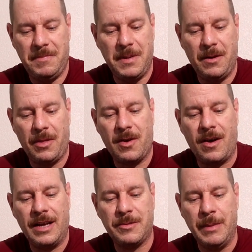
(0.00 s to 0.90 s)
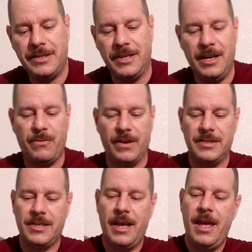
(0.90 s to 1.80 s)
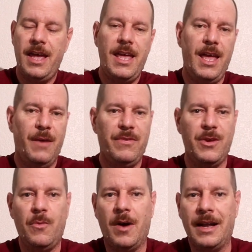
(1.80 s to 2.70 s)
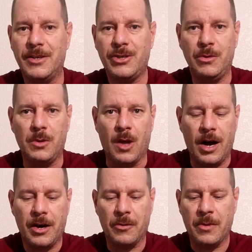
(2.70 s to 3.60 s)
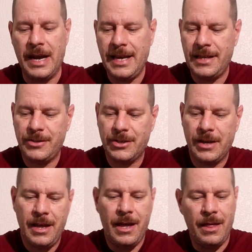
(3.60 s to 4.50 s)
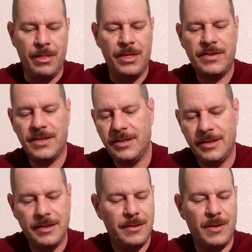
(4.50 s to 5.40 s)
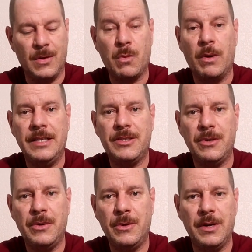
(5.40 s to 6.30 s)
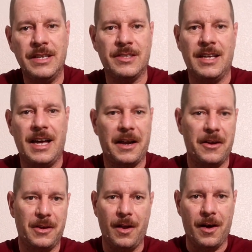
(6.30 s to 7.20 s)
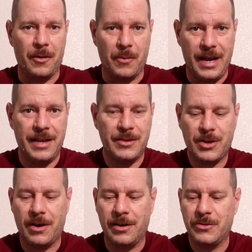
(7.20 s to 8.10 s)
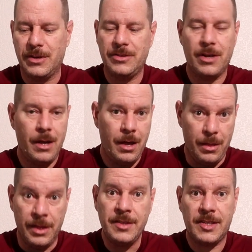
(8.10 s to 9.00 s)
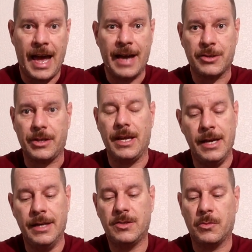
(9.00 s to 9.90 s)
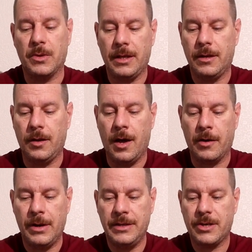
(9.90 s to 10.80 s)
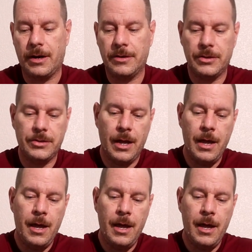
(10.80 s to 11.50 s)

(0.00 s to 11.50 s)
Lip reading: the cost makes a difference. If you want to shoot longer range, the 22 is not a good long range cartridge. This actually is a really good long range cartridge,